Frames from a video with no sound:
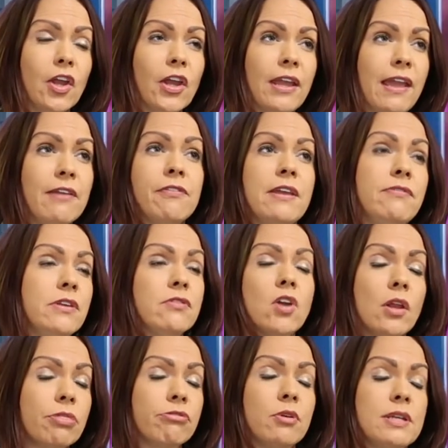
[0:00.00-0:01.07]
if, if you've
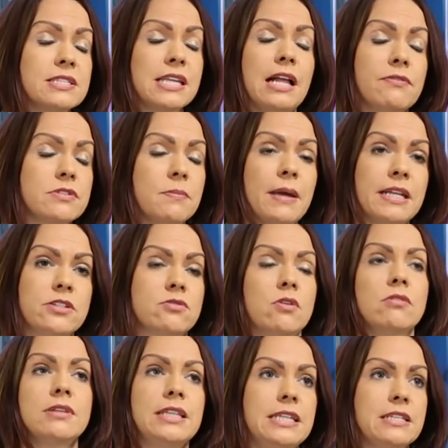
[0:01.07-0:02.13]
gone through it yourself as a manager
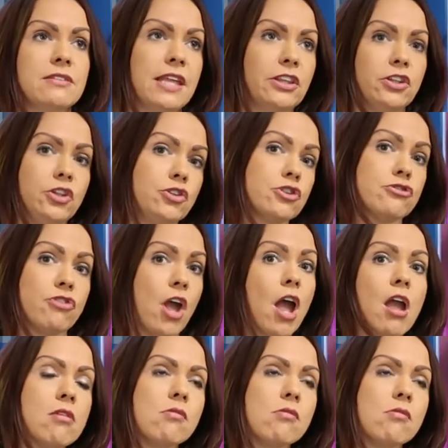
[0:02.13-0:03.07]
or a leader, then you just know.